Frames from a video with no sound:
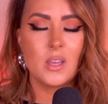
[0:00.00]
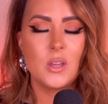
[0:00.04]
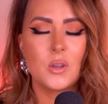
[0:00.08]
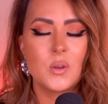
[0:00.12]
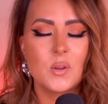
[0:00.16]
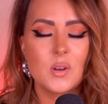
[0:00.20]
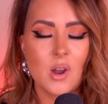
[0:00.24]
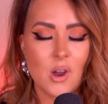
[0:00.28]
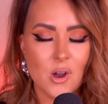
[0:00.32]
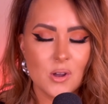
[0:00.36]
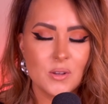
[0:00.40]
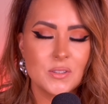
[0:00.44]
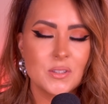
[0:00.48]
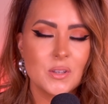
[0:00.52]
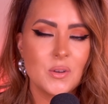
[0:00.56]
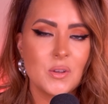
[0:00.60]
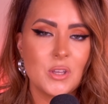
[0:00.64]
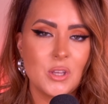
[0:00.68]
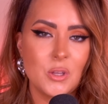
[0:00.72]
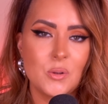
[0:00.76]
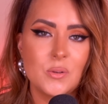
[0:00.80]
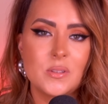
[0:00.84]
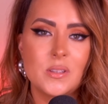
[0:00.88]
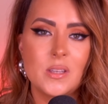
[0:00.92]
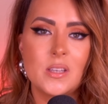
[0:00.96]
You can also
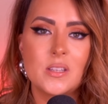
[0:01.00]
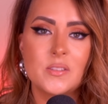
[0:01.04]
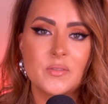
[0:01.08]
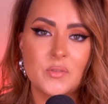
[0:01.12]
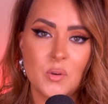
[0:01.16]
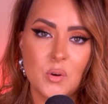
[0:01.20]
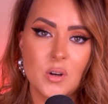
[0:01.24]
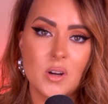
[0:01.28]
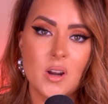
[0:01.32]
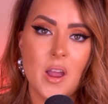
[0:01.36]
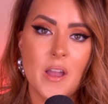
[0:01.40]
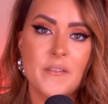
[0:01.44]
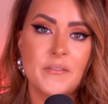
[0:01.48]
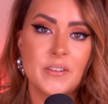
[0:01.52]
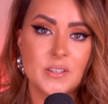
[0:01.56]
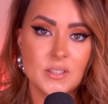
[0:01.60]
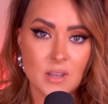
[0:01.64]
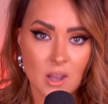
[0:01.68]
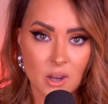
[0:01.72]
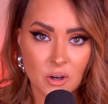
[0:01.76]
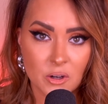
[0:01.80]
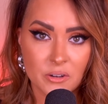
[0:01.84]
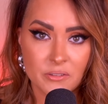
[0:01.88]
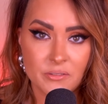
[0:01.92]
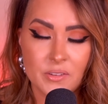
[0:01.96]
use these for
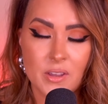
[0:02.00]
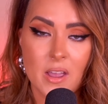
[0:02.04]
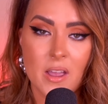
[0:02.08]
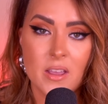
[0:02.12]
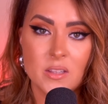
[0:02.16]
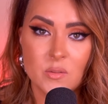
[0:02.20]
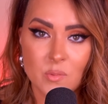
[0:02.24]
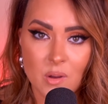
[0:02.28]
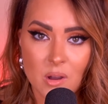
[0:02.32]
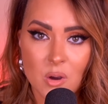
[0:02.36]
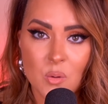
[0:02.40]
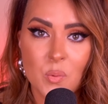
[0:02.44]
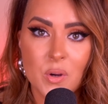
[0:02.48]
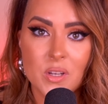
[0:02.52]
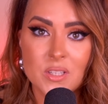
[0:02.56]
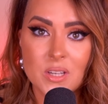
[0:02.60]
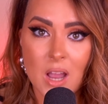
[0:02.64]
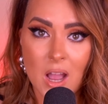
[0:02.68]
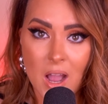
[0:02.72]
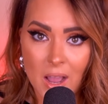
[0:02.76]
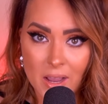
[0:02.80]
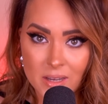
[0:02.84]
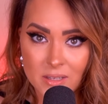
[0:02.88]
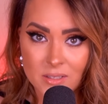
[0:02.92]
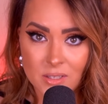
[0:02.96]
photography as well, which
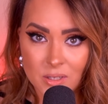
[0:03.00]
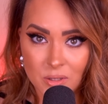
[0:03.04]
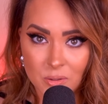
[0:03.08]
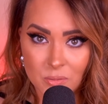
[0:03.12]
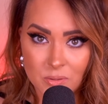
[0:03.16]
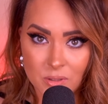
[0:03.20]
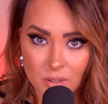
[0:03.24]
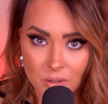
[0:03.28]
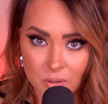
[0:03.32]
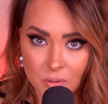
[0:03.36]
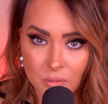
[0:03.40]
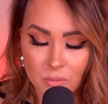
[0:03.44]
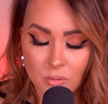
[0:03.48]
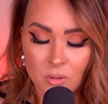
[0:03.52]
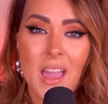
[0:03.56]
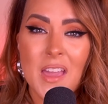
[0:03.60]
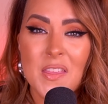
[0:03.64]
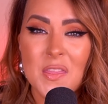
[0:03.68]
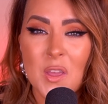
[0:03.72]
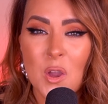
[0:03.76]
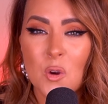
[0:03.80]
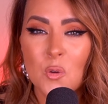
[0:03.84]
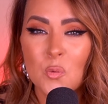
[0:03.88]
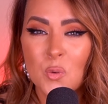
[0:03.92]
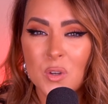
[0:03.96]
I do too.
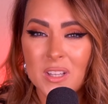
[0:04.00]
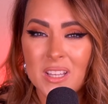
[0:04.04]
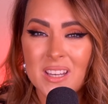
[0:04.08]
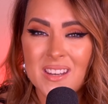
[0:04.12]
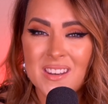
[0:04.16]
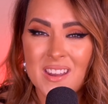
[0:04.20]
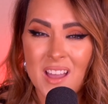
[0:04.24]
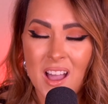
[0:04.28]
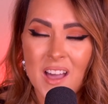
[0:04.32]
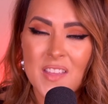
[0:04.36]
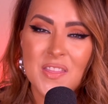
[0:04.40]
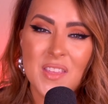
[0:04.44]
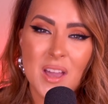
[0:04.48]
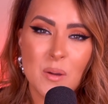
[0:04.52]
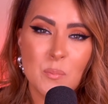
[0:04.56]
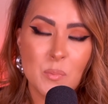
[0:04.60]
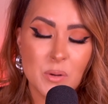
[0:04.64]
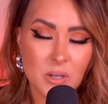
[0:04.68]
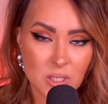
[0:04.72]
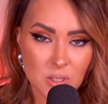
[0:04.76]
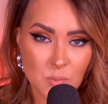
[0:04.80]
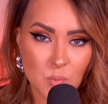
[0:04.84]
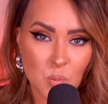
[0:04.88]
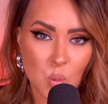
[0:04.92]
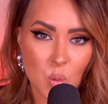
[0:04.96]
And they're really not that
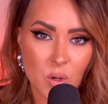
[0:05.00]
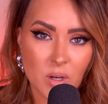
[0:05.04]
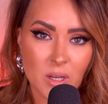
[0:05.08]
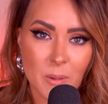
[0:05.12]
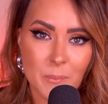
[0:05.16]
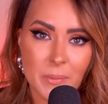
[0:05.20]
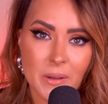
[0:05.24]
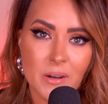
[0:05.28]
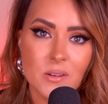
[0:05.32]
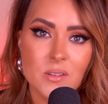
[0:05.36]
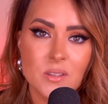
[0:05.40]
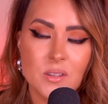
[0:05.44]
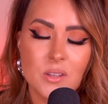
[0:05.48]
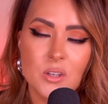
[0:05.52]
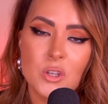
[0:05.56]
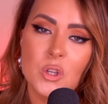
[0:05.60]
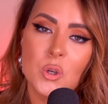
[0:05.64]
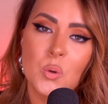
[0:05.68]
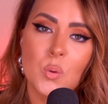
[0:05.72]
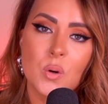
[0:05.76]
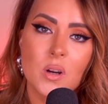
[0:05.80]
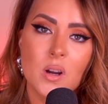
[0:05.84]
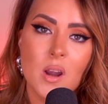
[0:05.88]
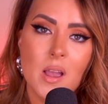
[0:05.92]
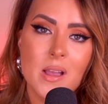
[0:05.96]
much more compared to the
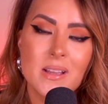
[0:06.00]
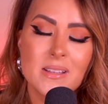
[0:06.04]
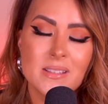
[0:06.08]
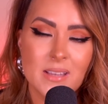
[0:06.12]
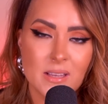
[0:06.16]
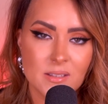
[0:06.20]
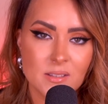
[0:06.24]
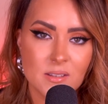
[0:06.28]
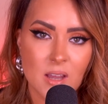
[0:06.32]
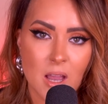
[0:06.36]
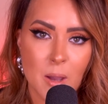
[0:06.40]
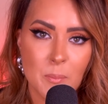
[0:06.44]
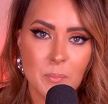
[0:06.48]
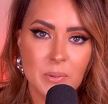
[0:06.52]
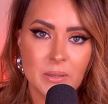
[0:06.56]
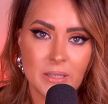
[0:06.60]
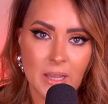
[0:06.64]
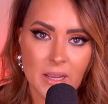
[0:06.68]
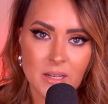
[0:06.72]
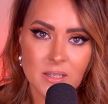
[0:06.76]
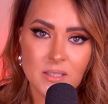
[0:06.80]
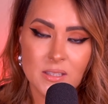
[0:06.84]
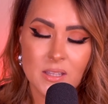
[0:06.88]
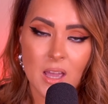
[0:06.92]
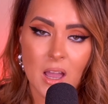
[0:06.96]
Neewer desktop
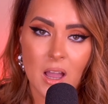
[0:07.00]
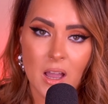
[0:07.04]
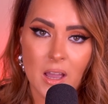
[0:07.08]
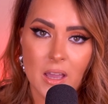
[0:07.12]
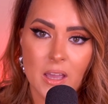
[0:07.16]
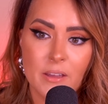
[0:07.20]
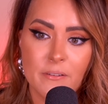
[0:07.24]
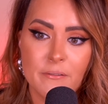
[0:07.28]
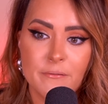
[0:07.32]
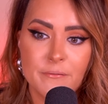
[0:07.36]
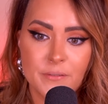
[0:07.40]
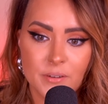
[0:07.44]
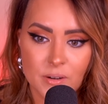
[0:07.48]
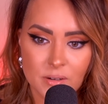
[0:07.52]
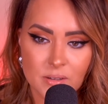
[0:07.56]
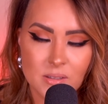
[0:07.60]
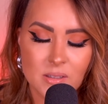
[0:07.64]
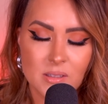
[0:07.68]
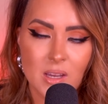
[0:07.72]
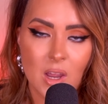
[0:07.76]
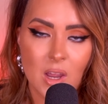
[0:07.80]
lights that I first